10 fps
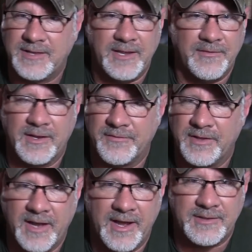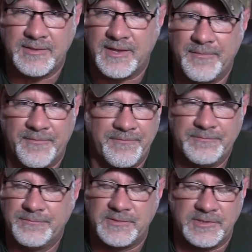the evening of the 9th, that I'm
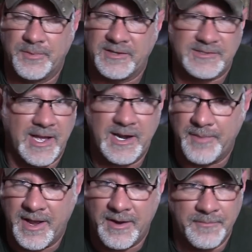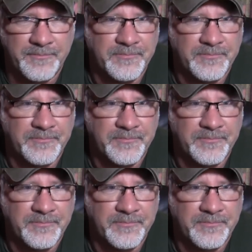super excited about.